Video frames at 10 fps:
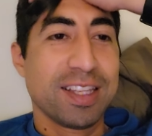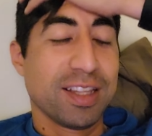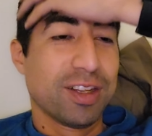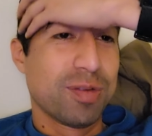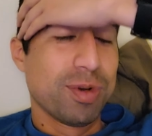My
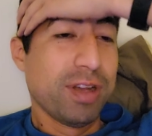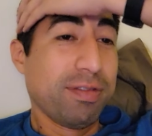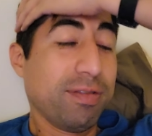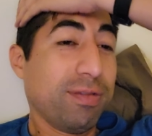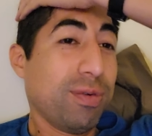alarm went off
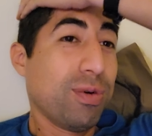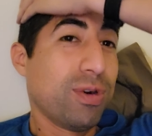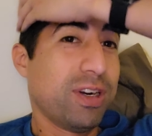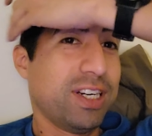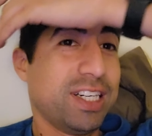at
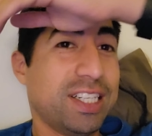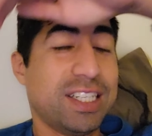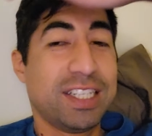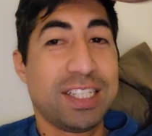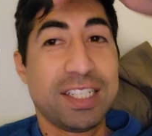4.
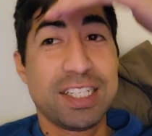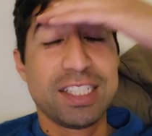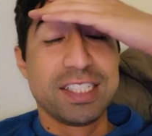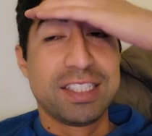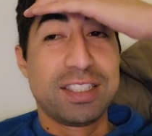I
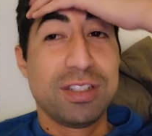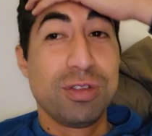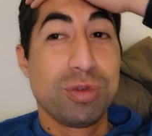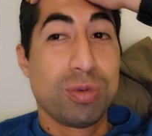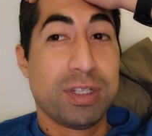had
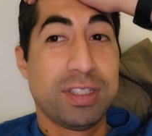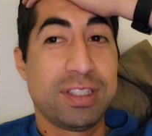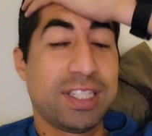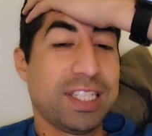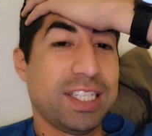snooze
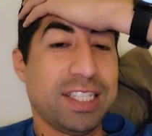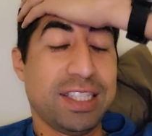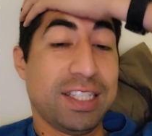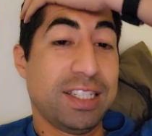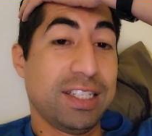once and
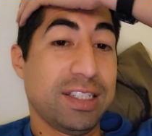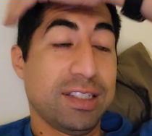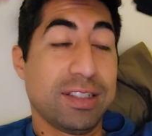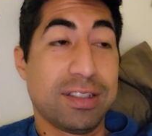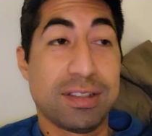then
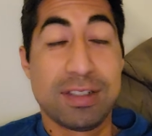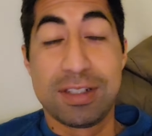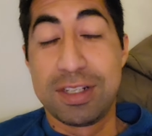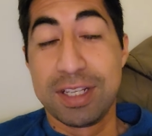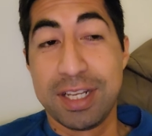just
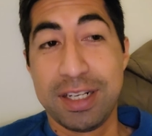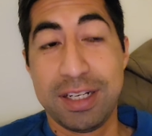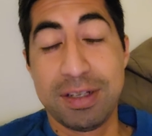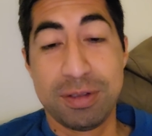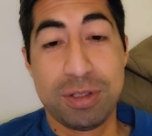decided
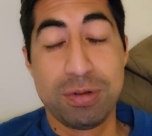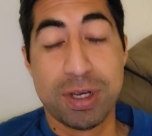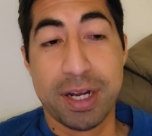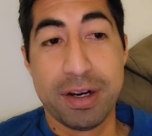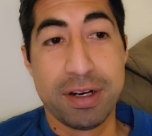I was too
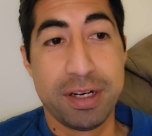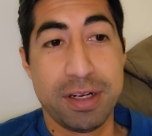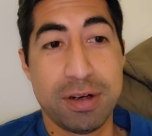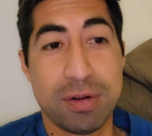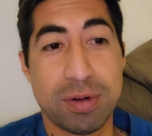tired and
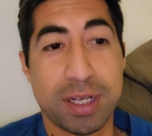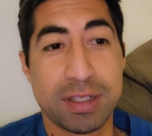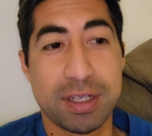needed a rest.